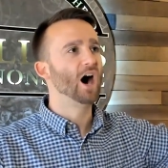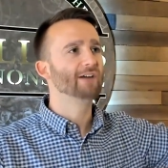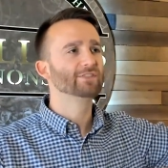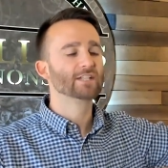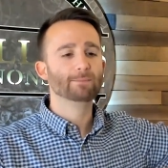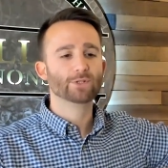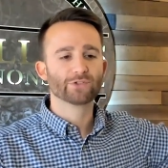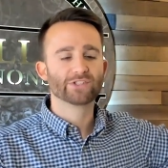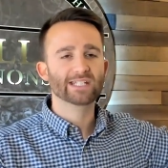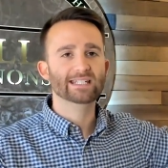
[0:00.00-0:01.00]
oftentimes
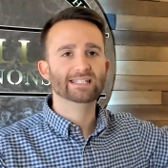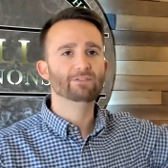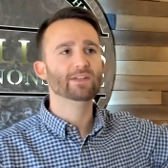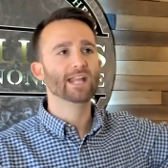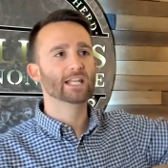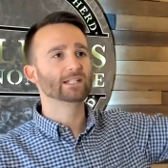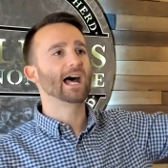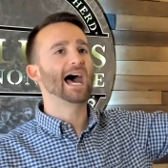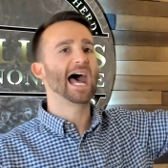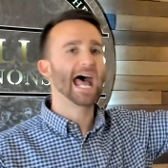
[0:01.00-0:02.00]
you'll see
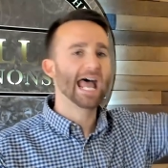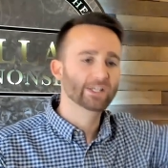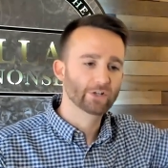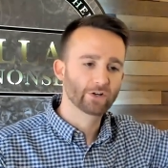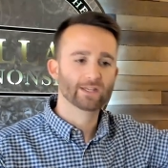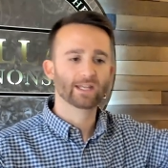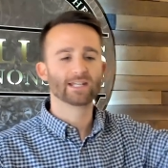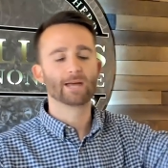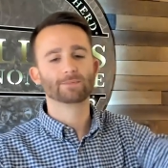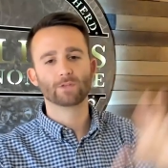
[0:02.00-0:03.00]
dividends higher than
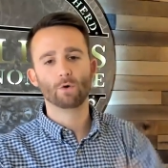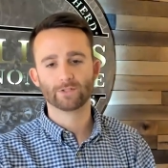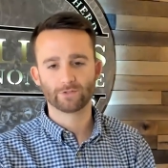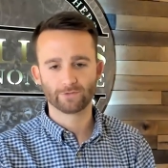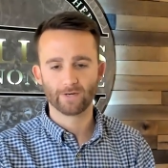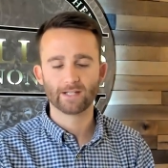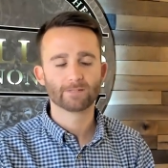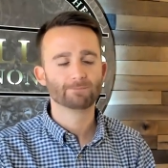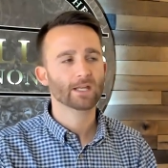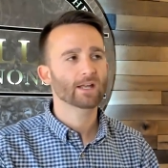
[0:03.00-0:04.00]
in times of low interest
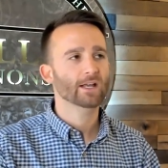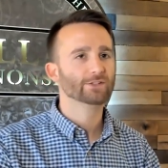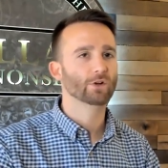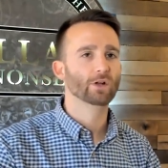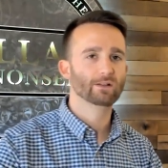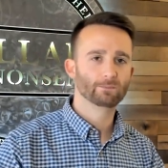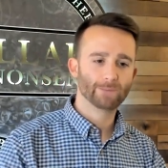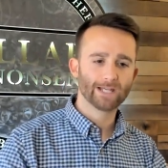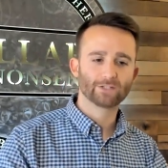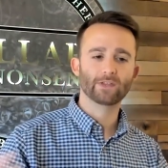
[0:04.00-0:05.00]
rates. So
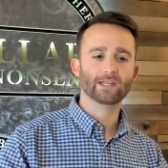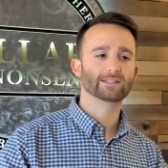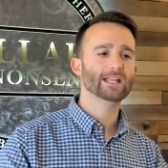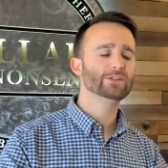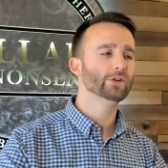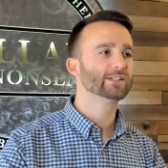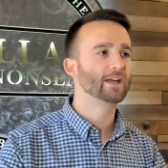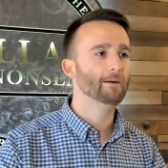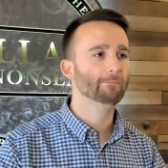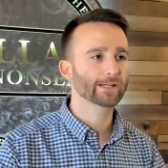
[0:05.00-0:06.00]
picture this: the
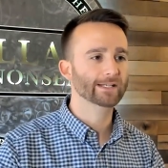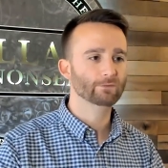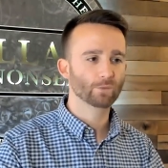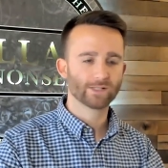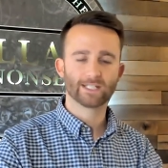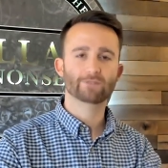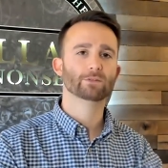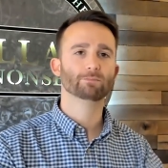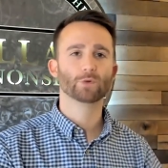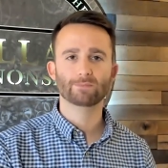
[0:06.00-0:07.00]
insurance company
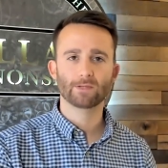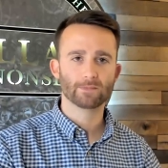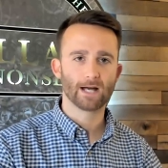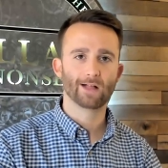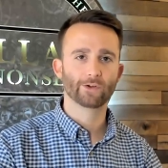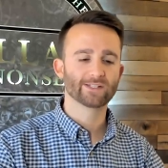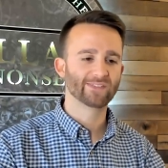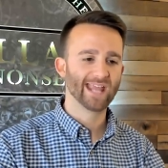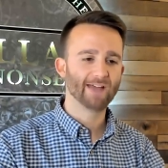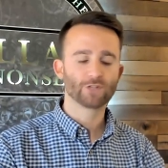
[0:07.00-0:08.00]
receives your premium dollars
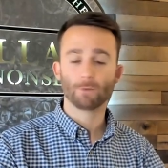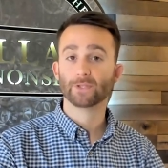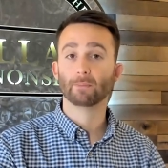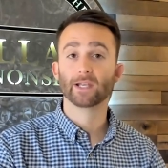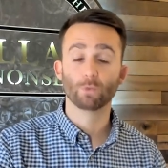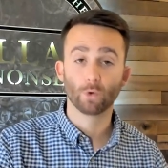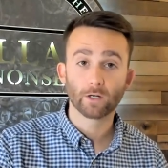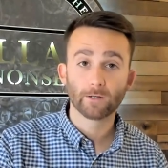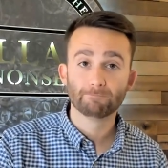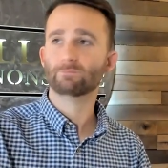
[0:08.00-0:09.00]
and they have to go put the money to work